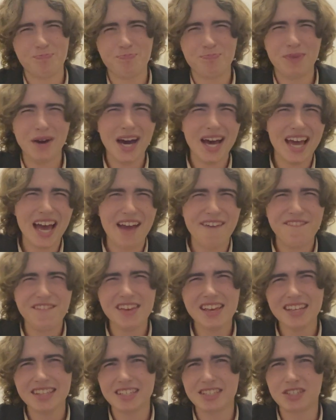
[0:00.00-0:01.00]
But I feel
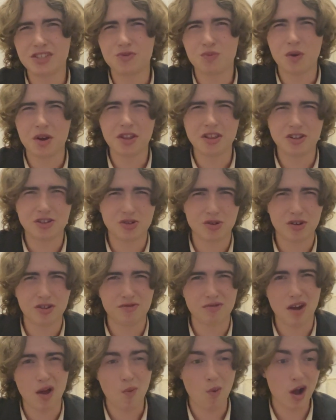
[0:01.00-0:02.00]
like this is one of the shorts
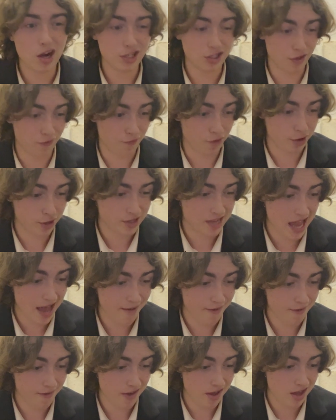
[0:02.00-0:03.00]
where I watch the first
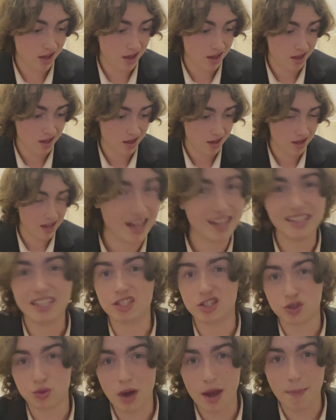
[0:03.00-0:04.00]
half of it and then
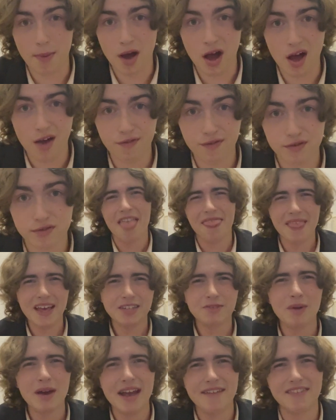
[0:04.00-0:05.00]
swipe off.
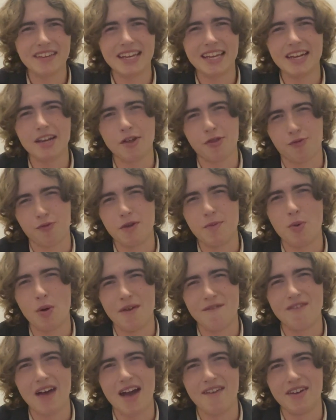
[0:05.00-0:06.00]
That's why I had to get it a
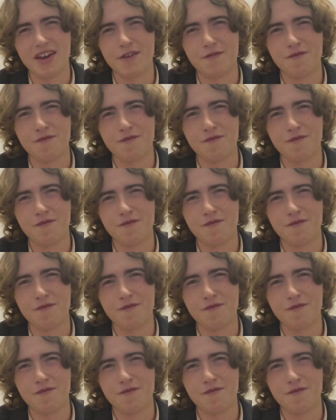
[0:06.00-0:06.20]
3.5 out of